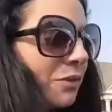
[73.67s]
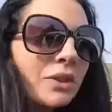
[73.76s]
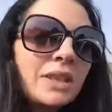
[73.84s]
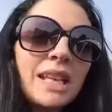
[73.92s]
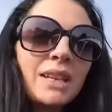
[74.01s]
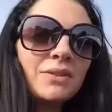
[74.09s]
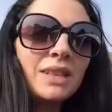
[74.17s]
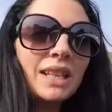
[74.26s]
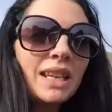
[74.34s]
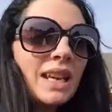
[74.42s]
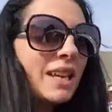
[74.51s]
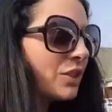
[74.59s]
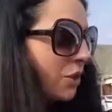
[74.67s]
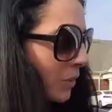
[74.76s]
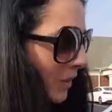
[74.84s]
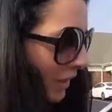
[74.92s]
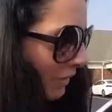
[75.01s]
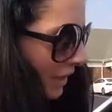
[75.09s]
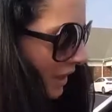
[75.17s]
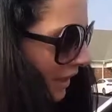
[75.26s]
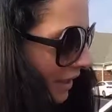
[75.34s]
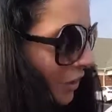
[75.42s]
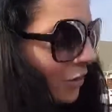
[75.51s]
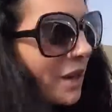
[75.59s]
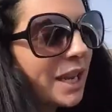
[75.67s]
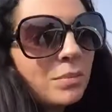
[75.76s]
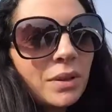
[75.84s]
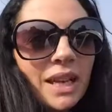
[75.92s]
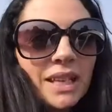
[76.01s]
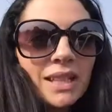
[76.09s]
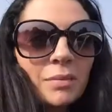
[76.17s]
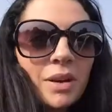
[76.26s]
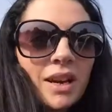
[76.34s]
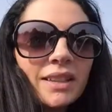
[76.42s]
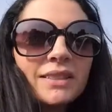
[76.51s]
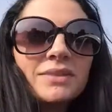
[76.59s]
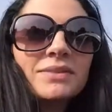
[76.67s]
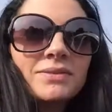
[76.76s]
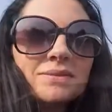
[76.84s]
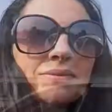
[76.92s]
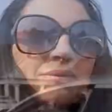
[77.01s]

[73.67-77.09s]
for safety. Shows everything in your right blind spot. So